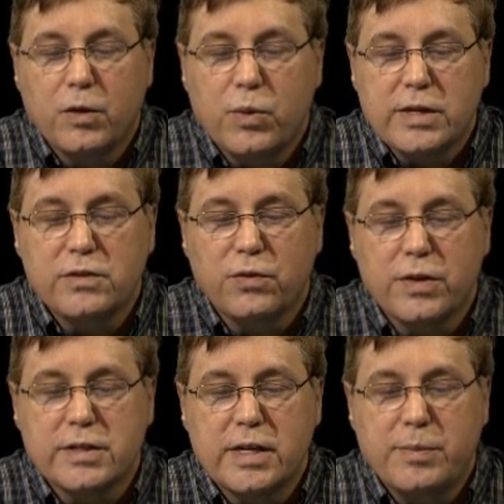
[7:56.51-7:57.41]
reason
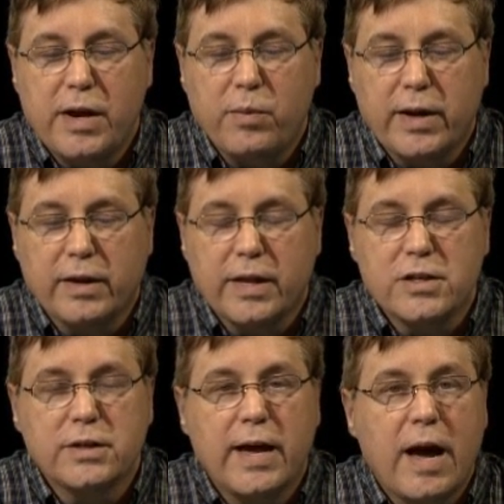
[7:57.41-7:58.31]
for this EPA
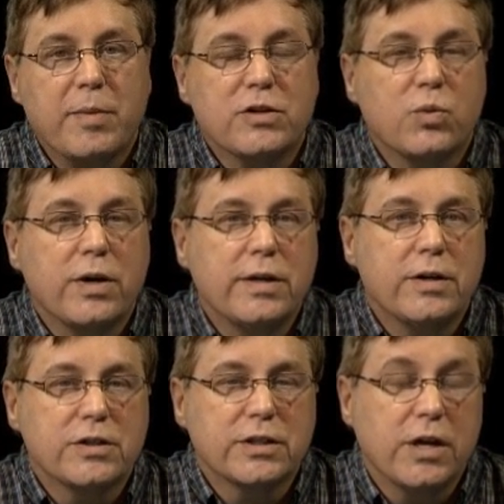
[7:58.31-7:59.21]
regulation happened 20
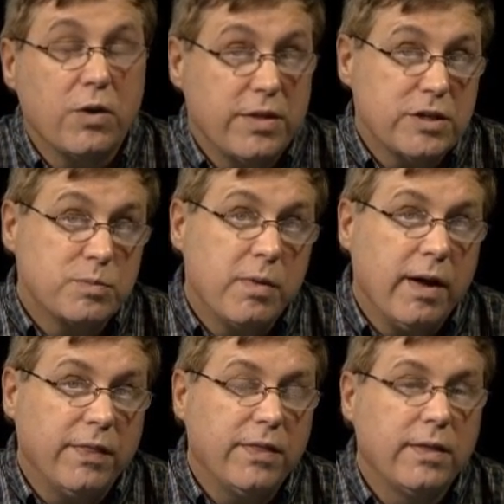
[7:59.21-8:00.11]
years ago this
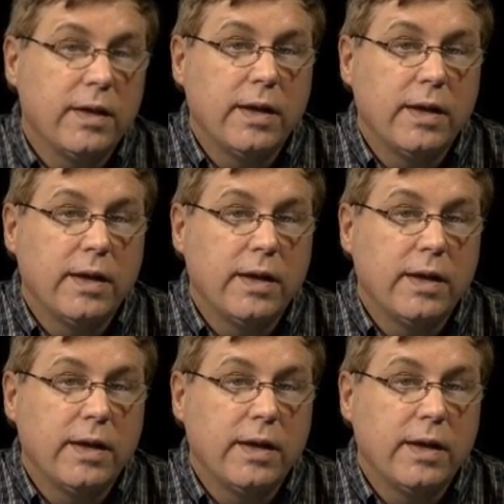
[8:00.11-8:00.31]
month